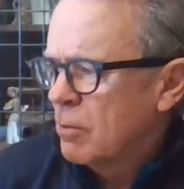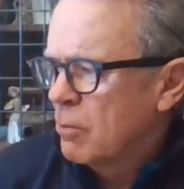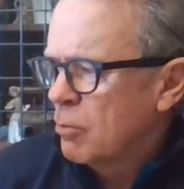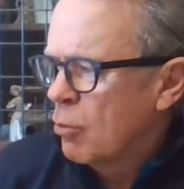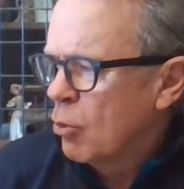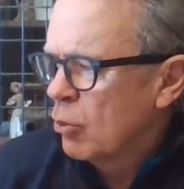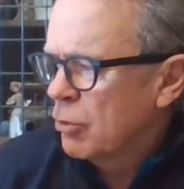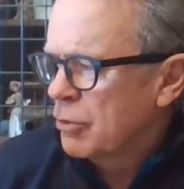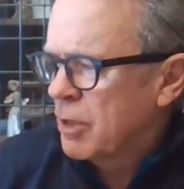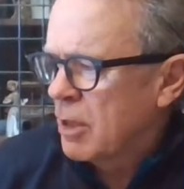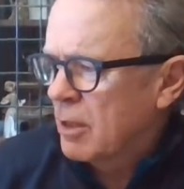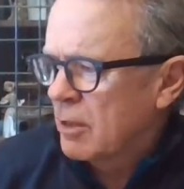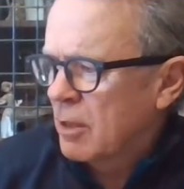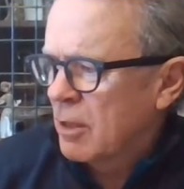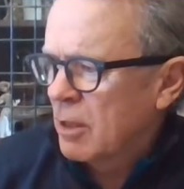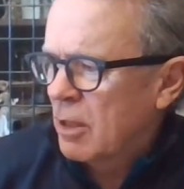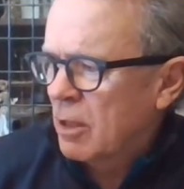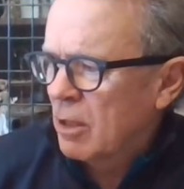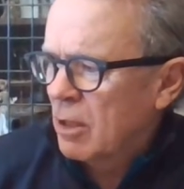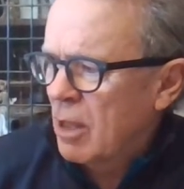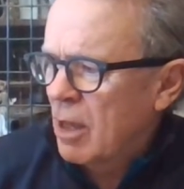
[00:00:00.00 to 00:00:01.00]
more dead
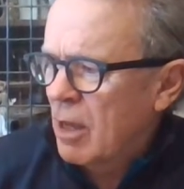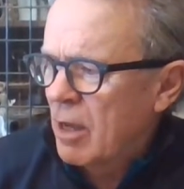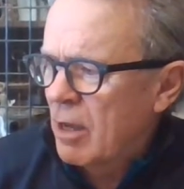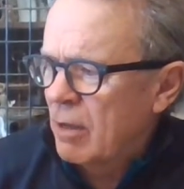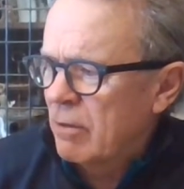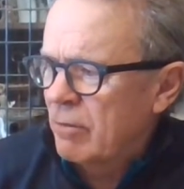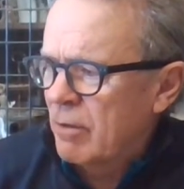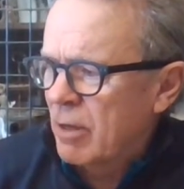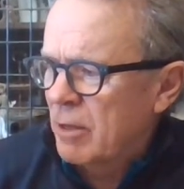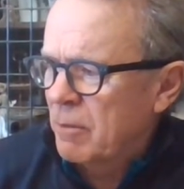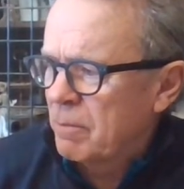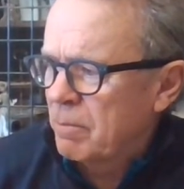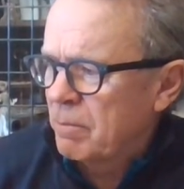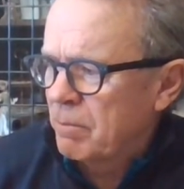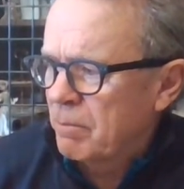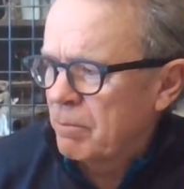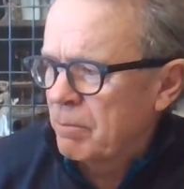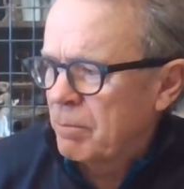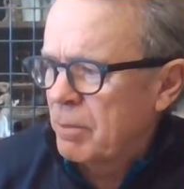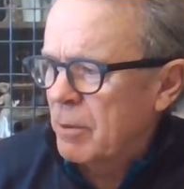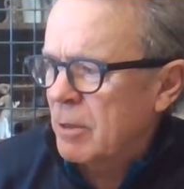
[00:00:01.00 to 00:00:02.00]
than alive, had
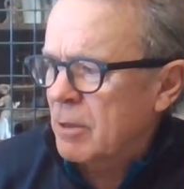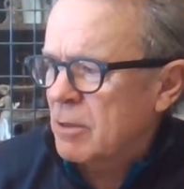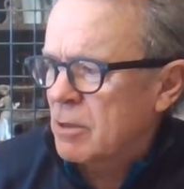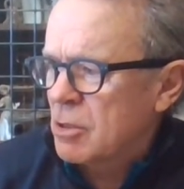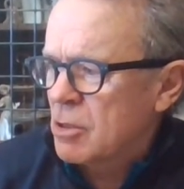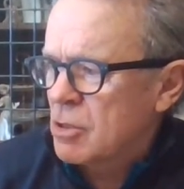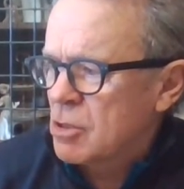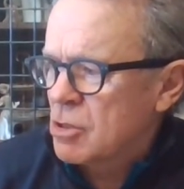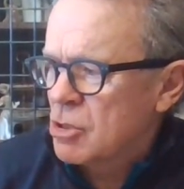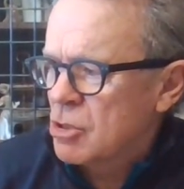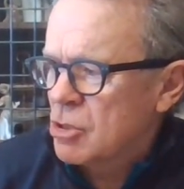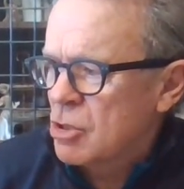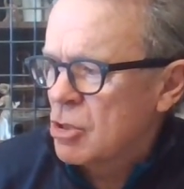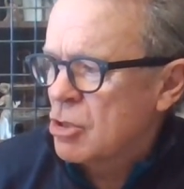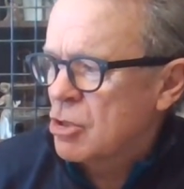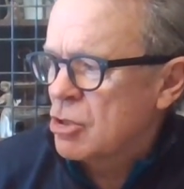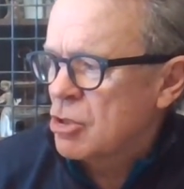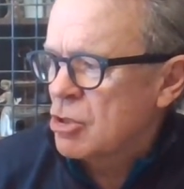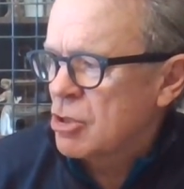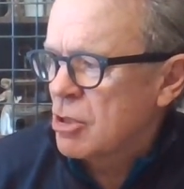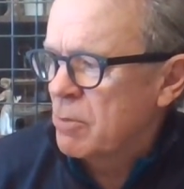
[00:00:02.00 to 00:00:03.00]
picked,
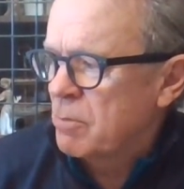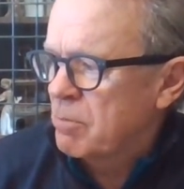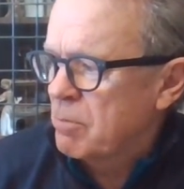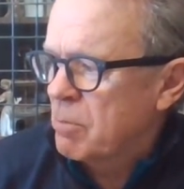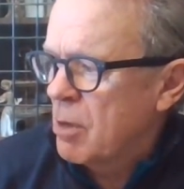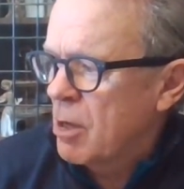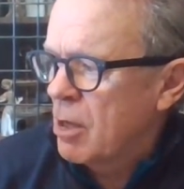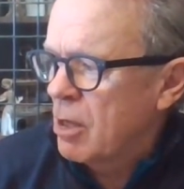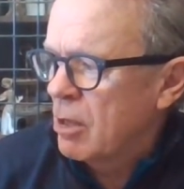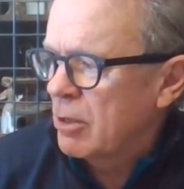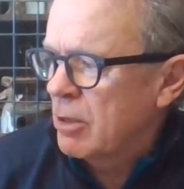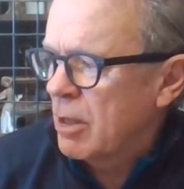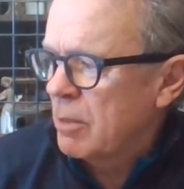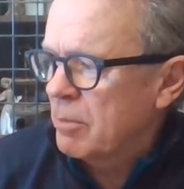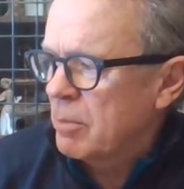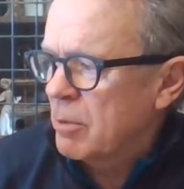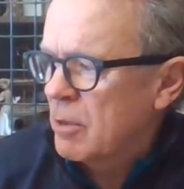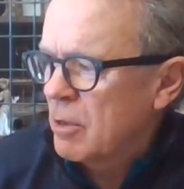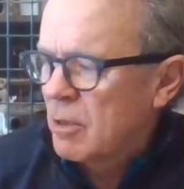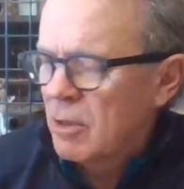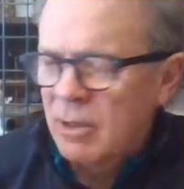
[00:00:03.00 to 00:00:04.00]
searched, and piled
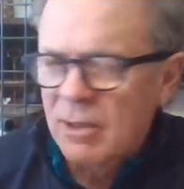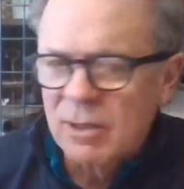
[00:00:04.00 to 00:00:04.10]
up